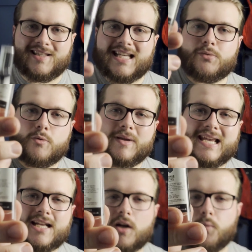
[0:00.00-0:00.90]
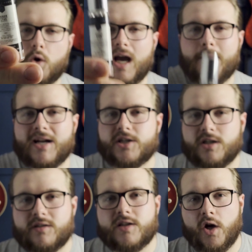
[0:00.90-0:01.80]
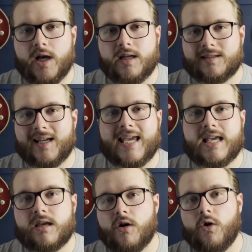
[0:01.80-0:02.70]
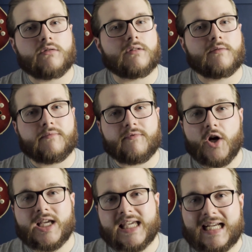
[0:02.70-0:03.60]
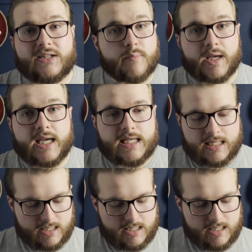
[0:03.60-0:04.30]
This would be kind of what I imagine a designer take on Viking to be.